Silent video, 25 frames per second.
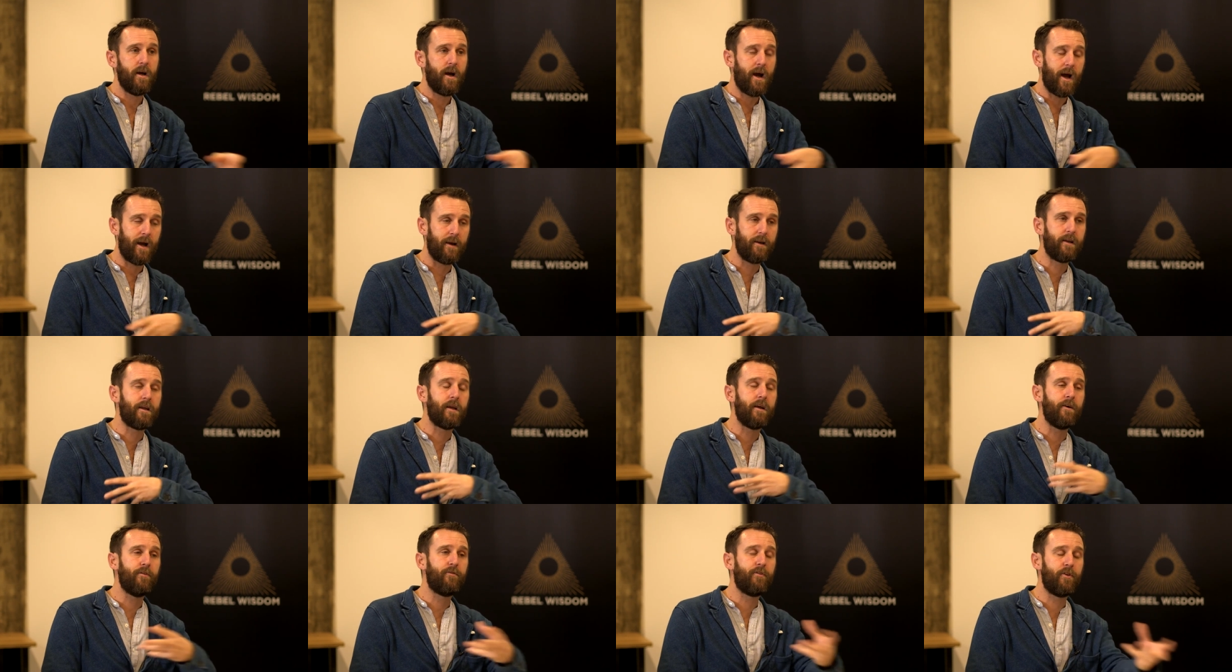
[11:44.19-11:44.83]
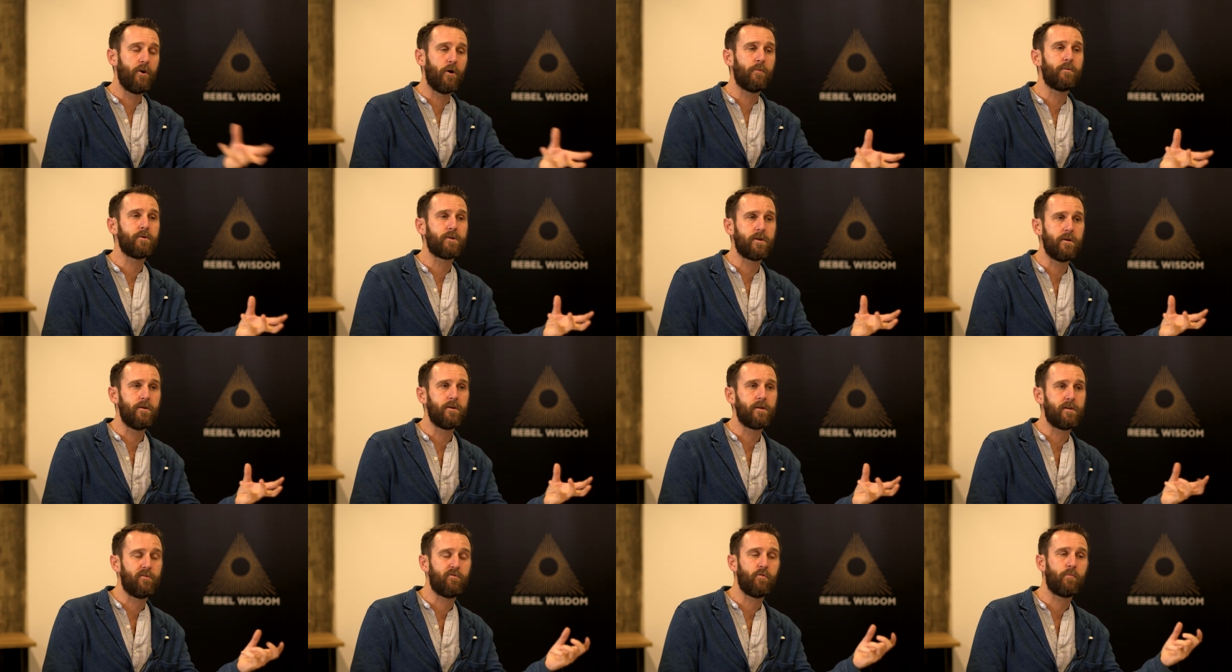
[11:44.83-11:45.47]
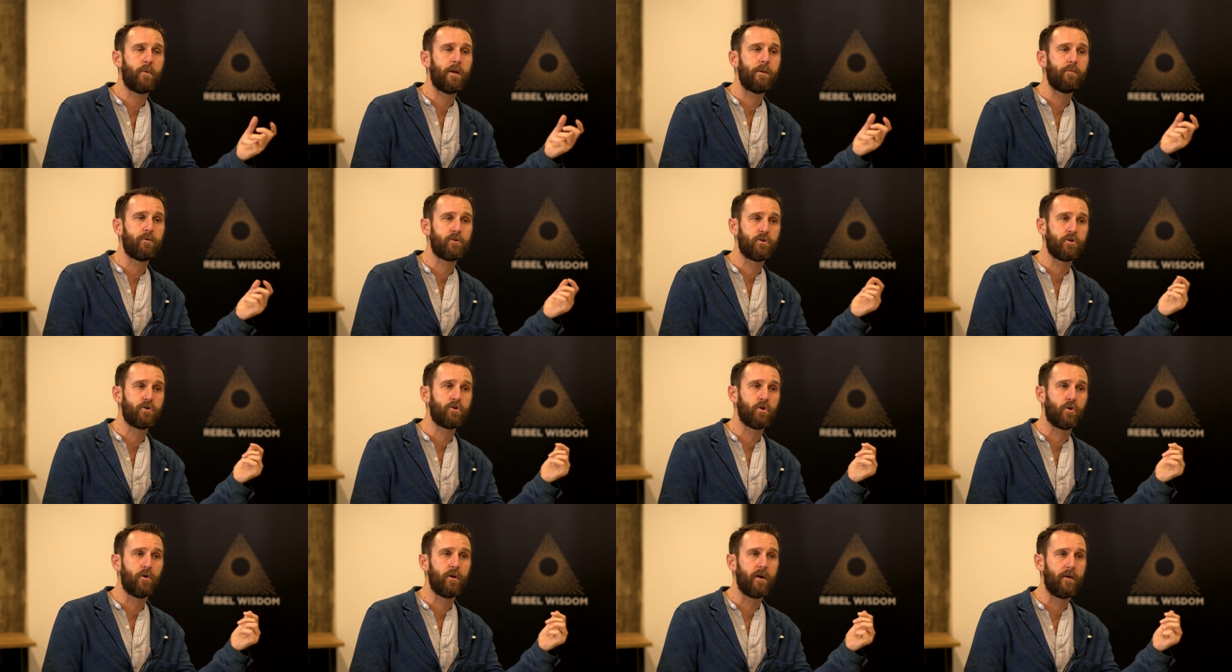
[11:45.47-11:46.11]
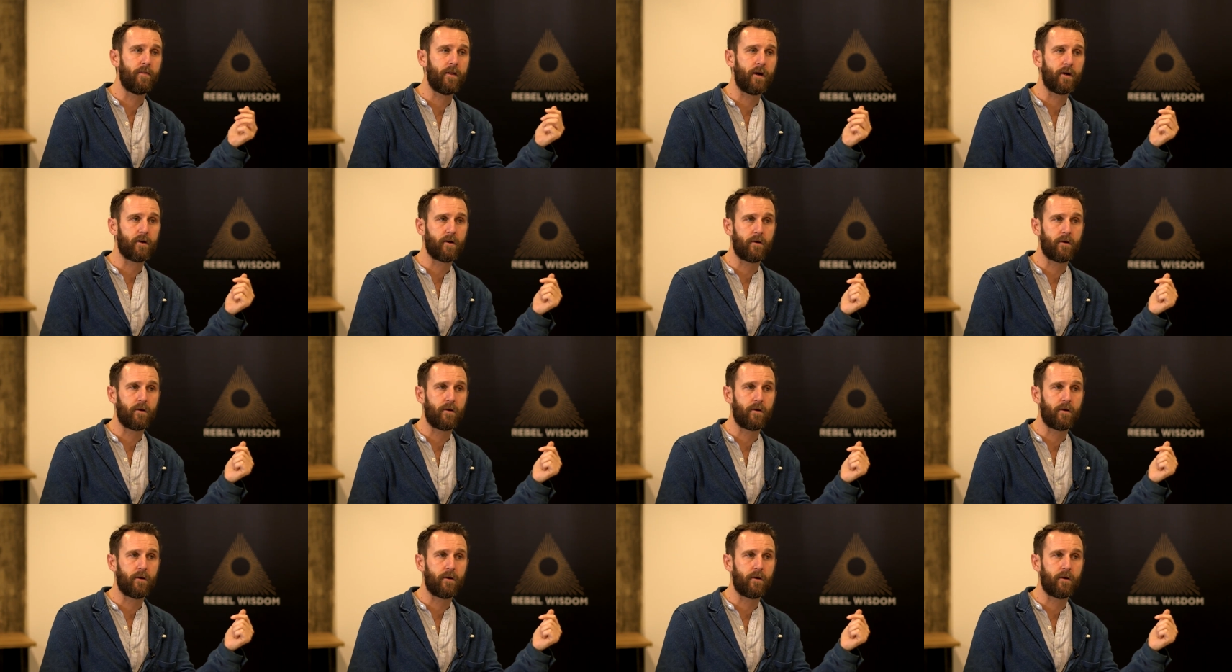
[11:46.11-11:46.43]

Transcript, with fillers: and give the opportunity for people to join in that